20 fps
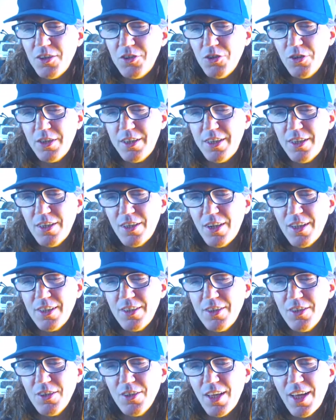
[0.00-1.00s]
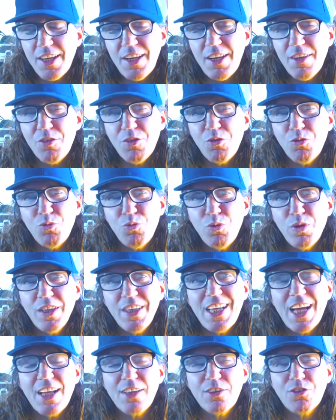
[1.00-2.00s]
you'll hear you'll I never really
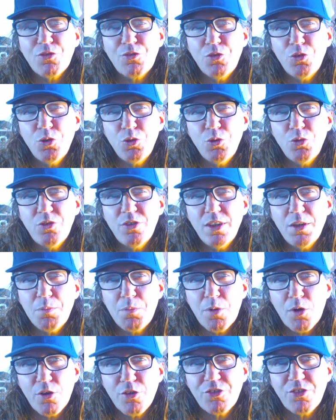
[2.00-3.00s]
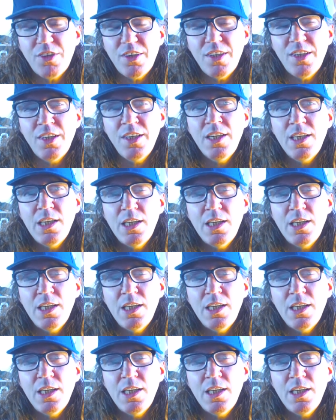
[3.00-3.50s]
got through to the person